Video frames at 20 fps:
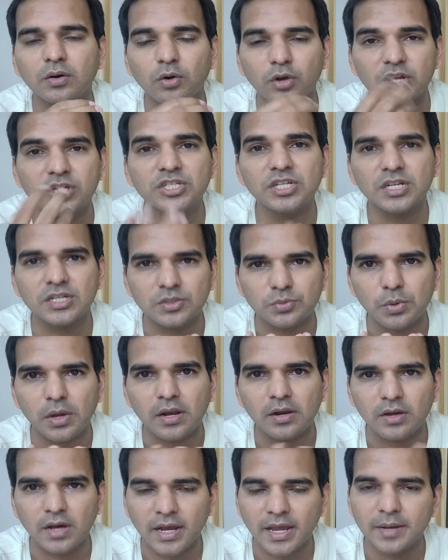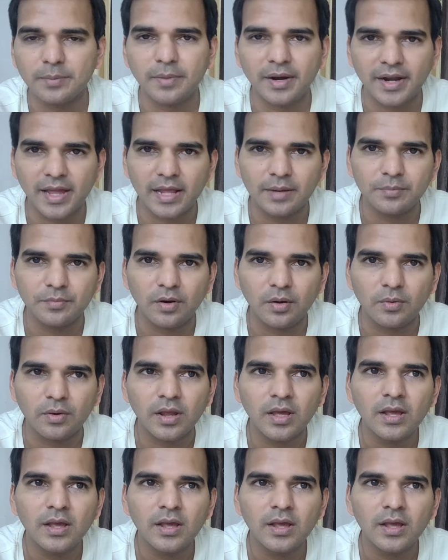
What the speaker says: Origin as well, again by Dan Brown.